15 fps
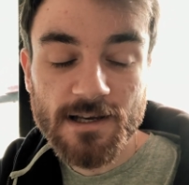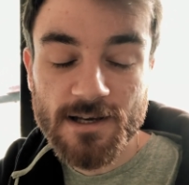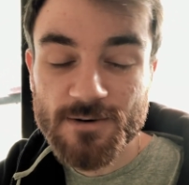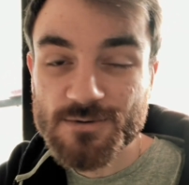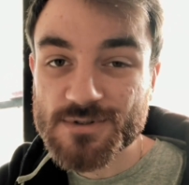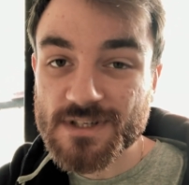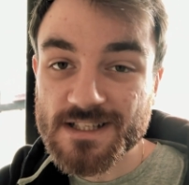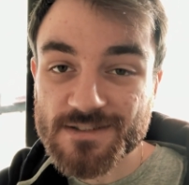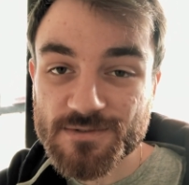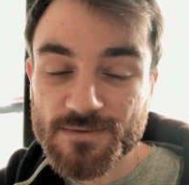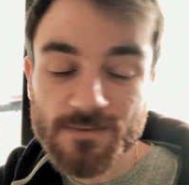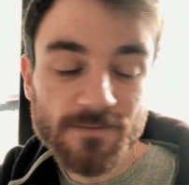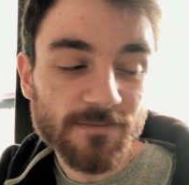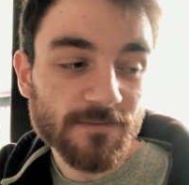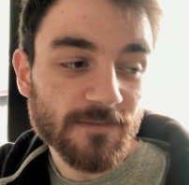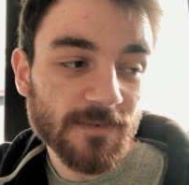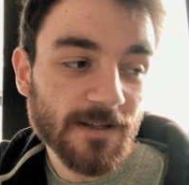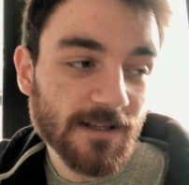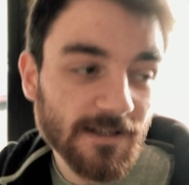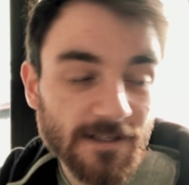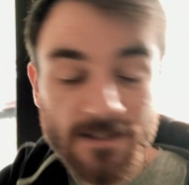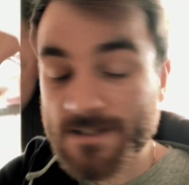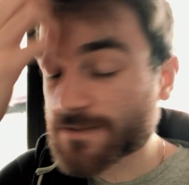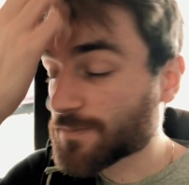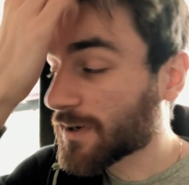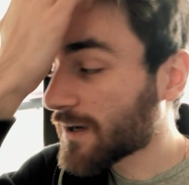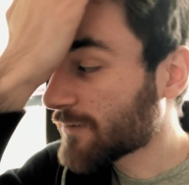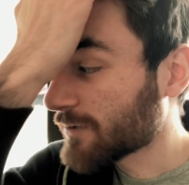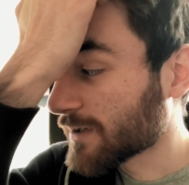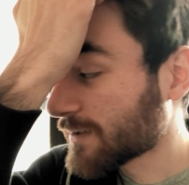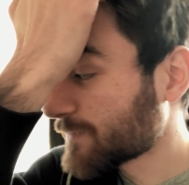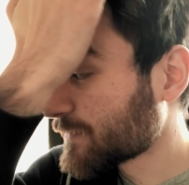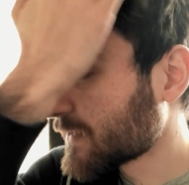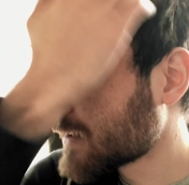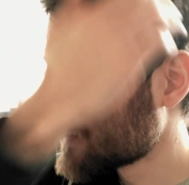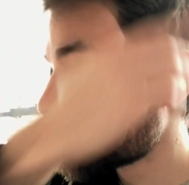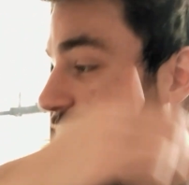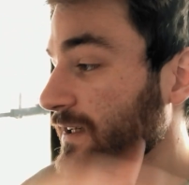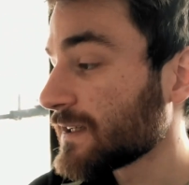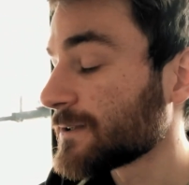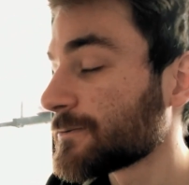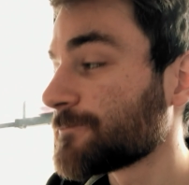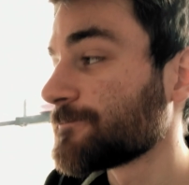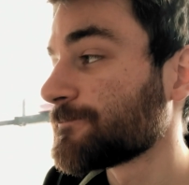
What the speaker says: it was kind of inspiring and great.